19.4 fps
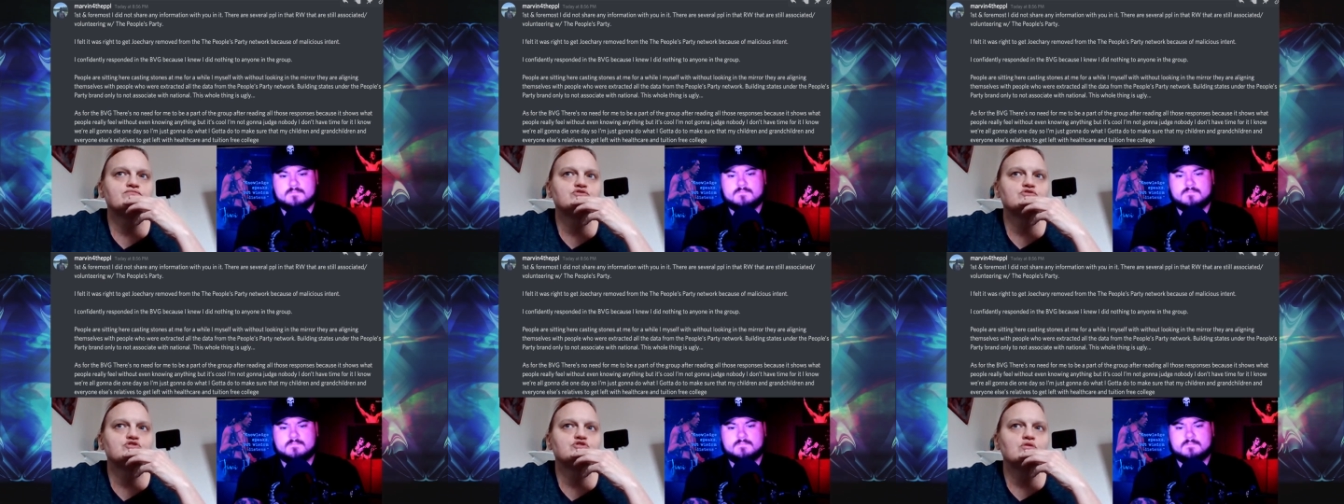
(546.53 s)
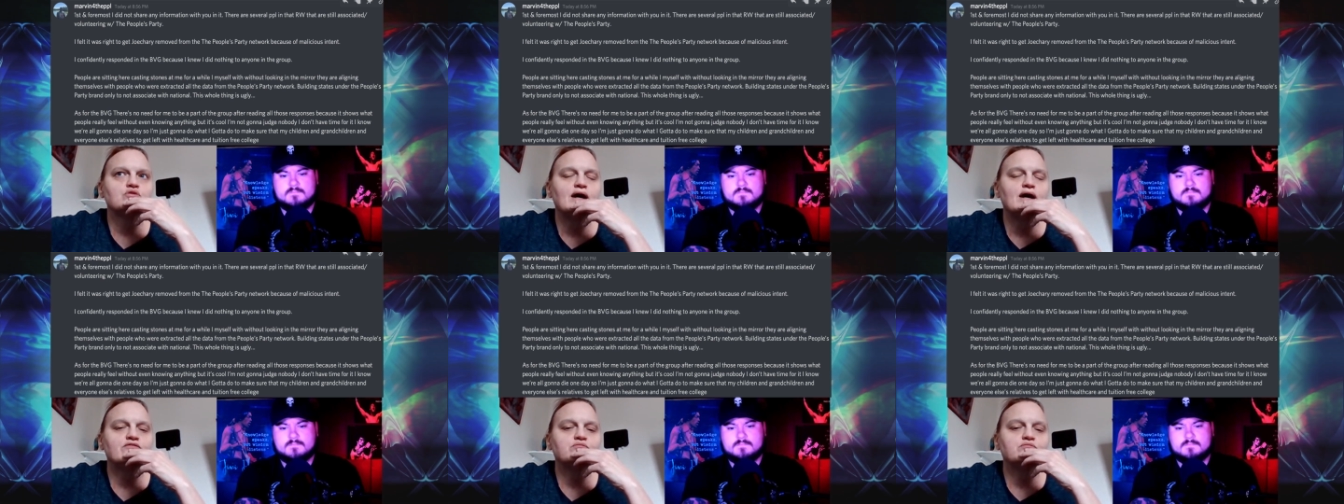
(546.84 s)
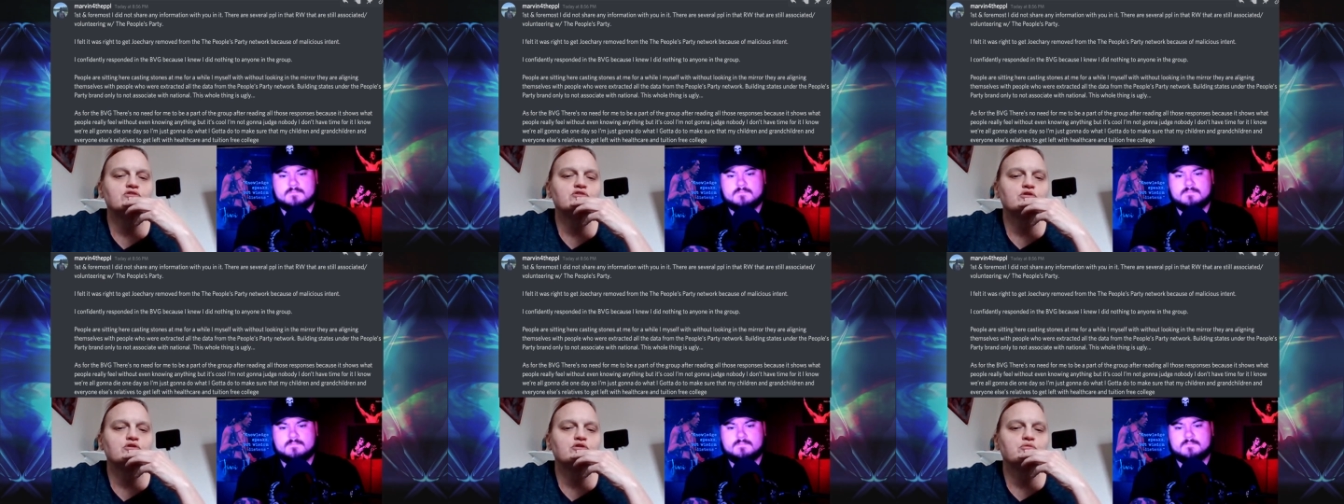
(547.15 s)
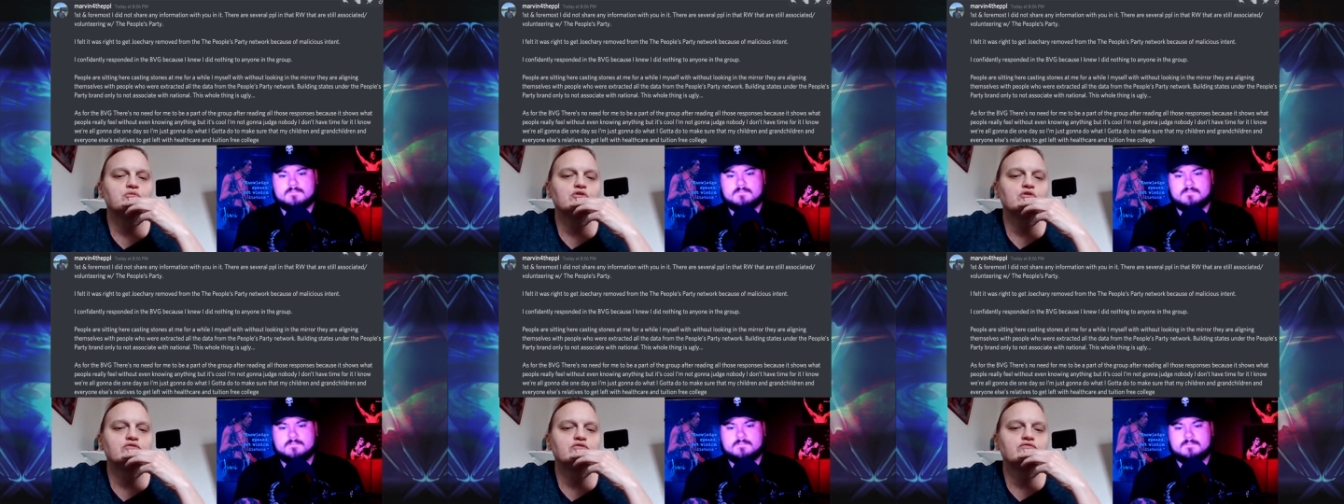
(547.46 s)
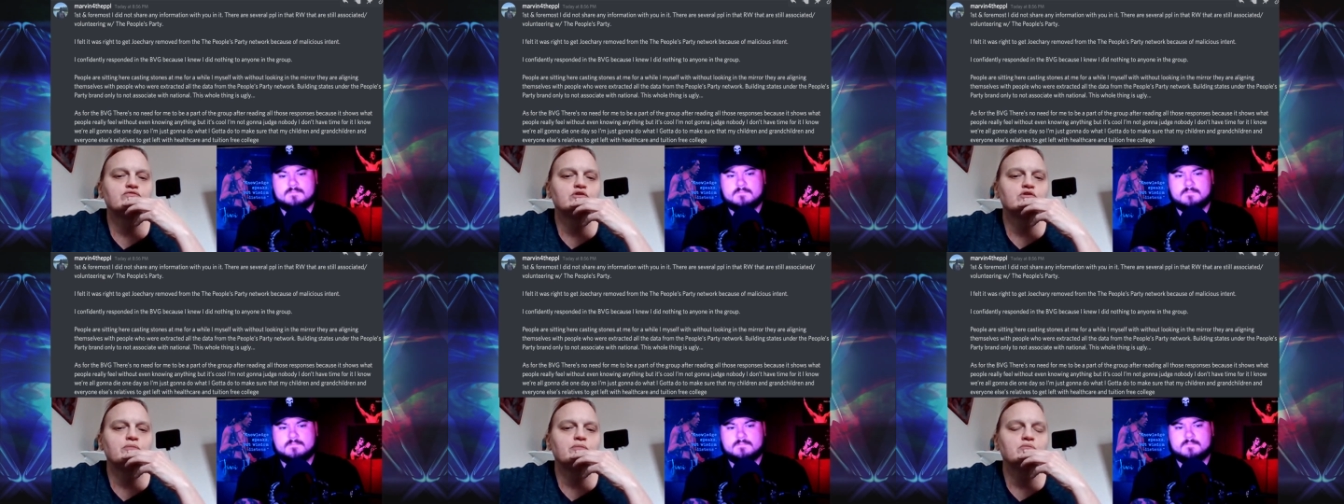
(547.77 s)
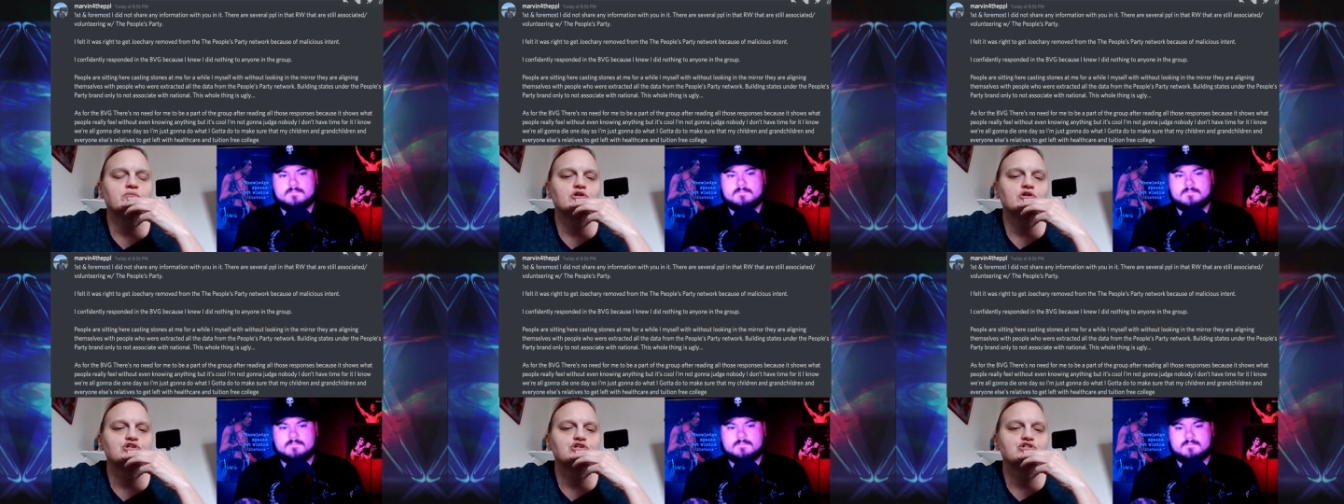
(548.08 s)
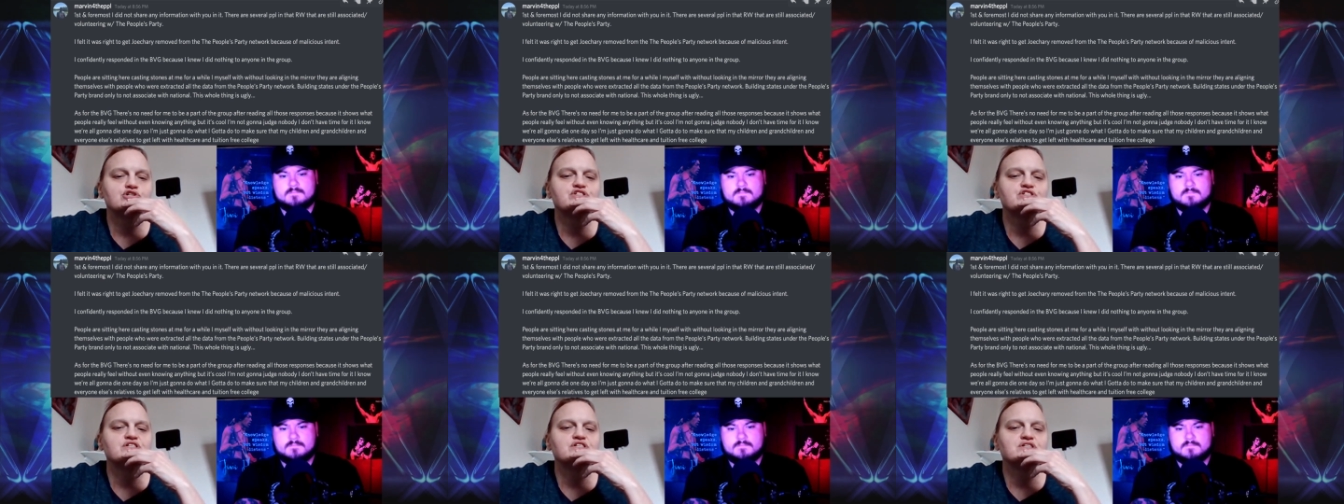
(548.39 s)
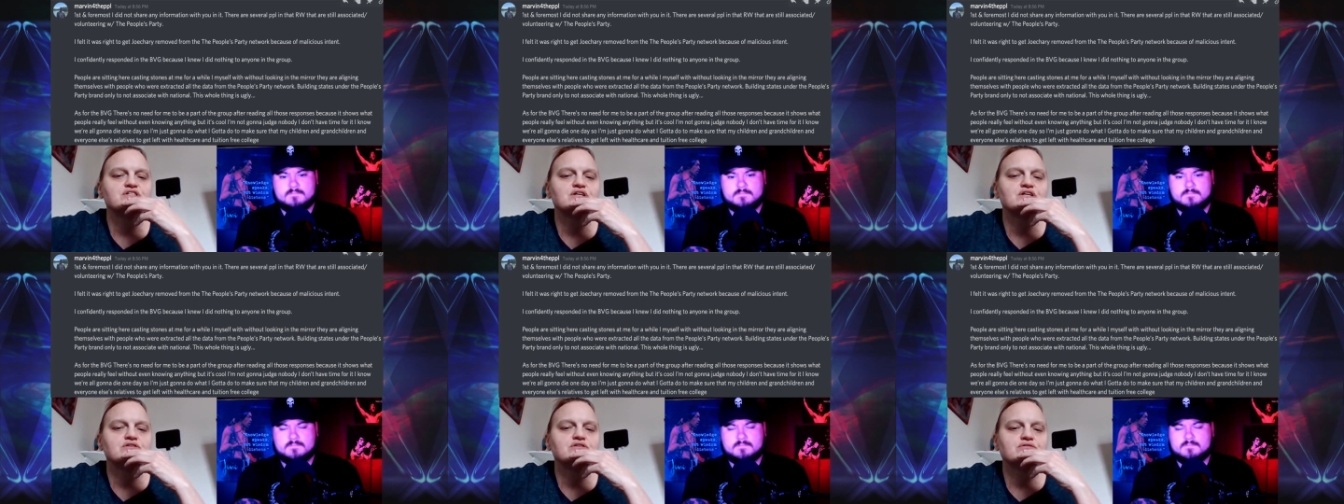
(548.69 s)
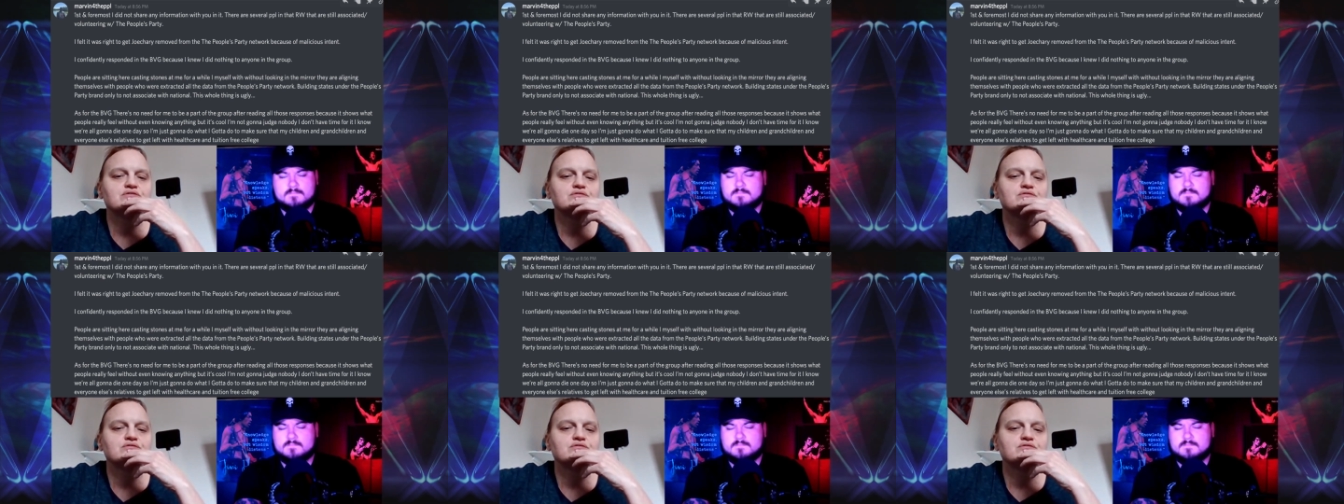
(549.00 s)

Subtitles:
to have me removed for my malicious intent.